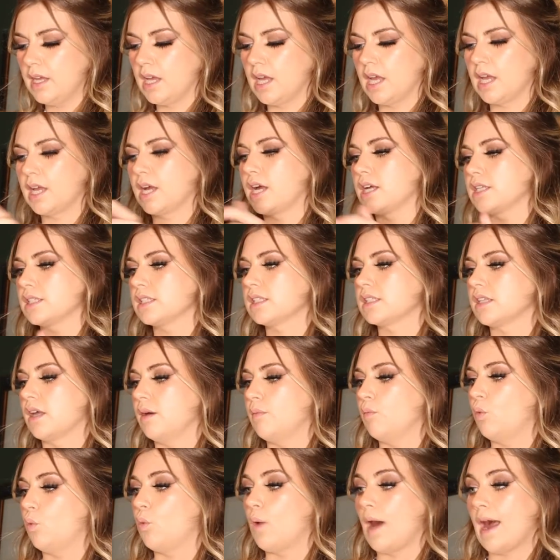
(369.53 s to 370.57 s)
I got
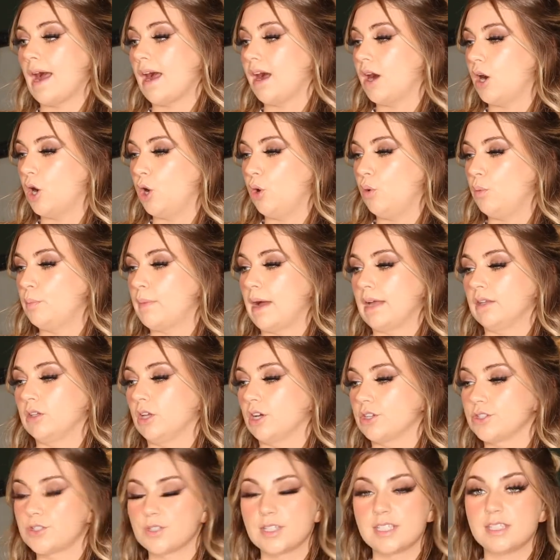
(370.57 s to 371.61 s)
some Wow, my
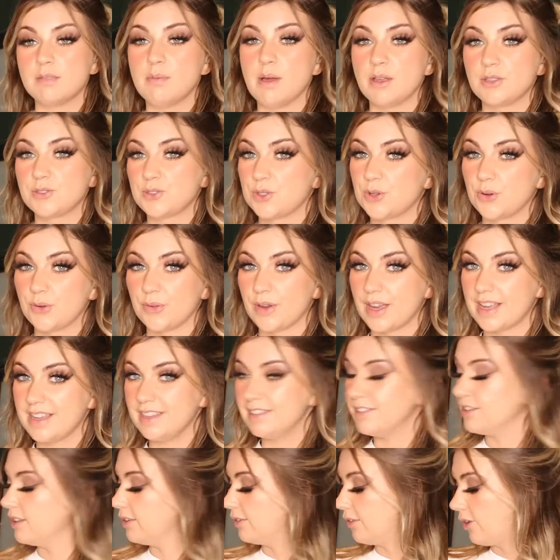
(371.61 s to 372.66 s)
laundry smells
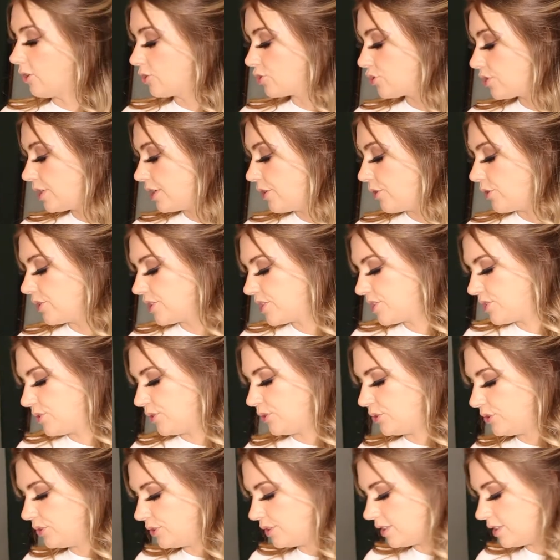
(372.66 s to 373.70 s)
great laundry crystal.